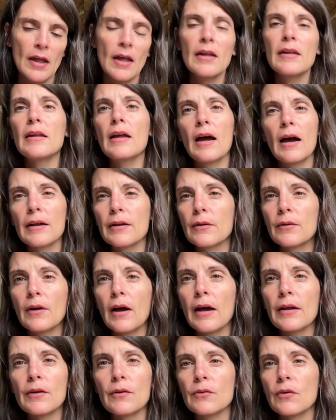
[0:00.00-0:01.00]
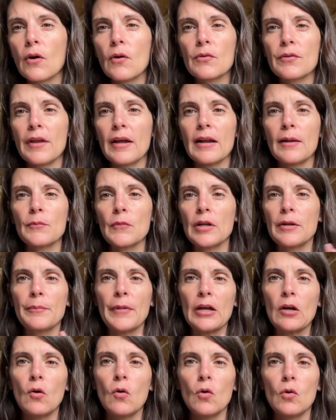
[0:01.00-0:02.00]
Yeah, I don't know that I'm going to
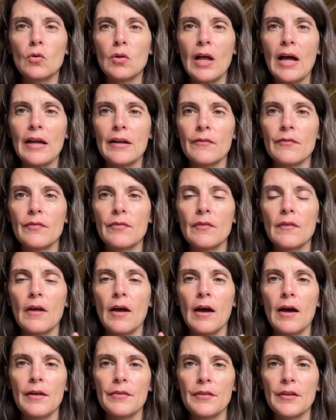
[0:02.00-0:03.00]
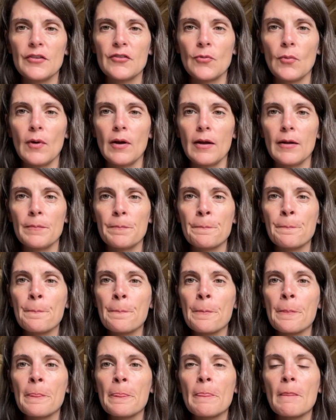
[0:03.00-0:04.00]
make a whole lot on this one.
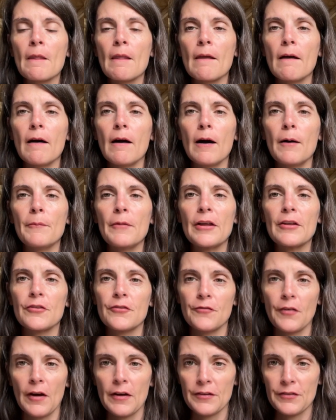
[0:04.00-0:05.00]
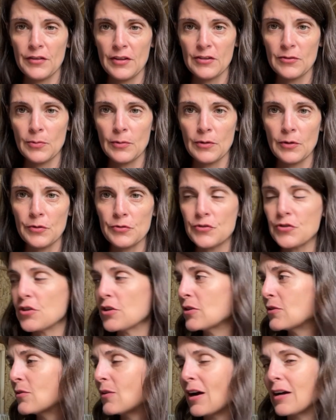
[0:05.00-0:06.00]
As far as this one goes
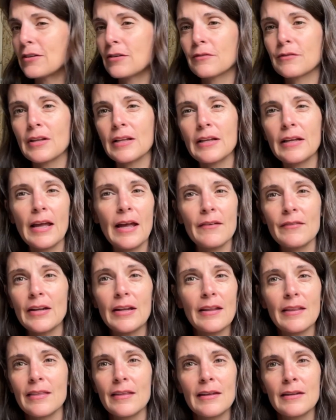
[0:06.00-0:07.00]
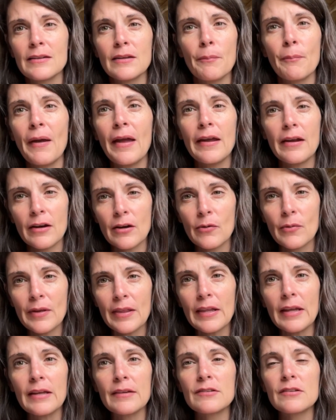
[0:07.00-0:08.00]
too, I don't really have anything to pair with
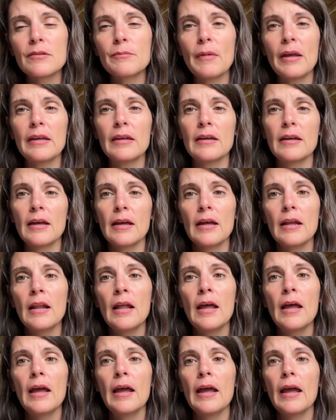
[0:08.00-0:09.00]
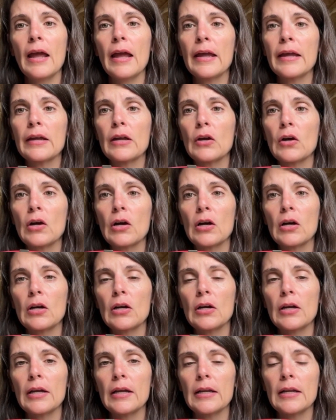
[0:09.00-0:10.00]
it to make it a
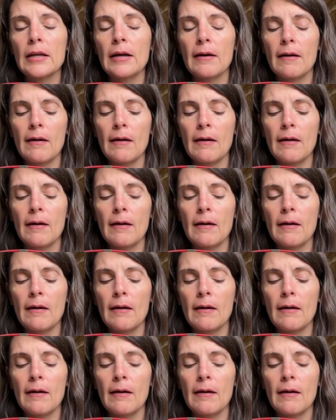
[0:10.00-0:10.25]
good,